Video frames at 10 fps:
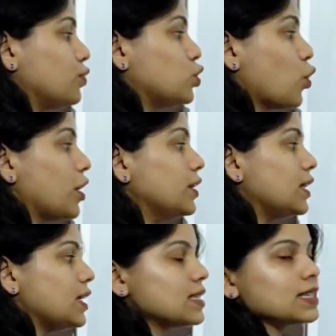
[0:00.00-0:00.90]
join
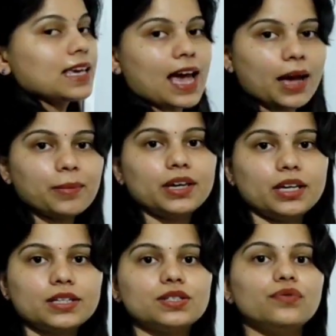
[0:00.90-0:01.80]
these
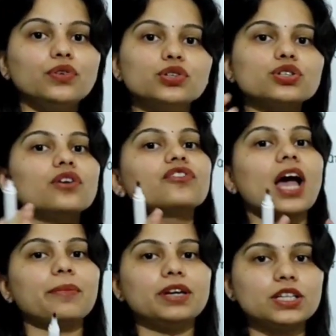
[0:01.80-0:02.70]
gametes, the fusion of
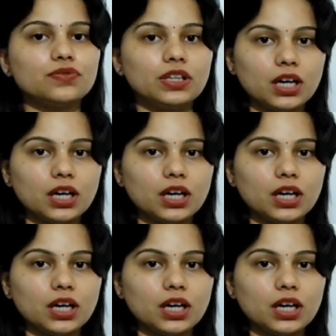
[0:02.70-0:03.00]
gametes